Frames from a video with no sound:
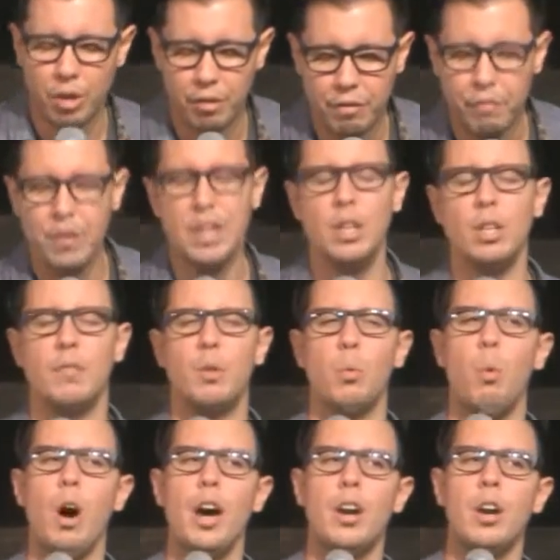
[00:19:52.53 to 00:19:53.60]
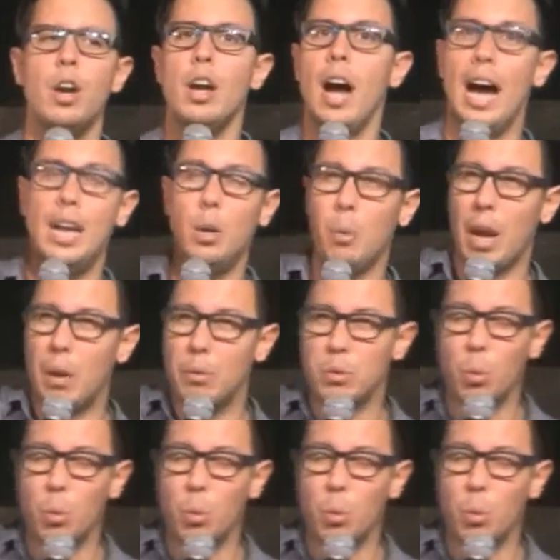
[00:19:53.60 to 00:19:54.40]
the feel of the water. I know what I was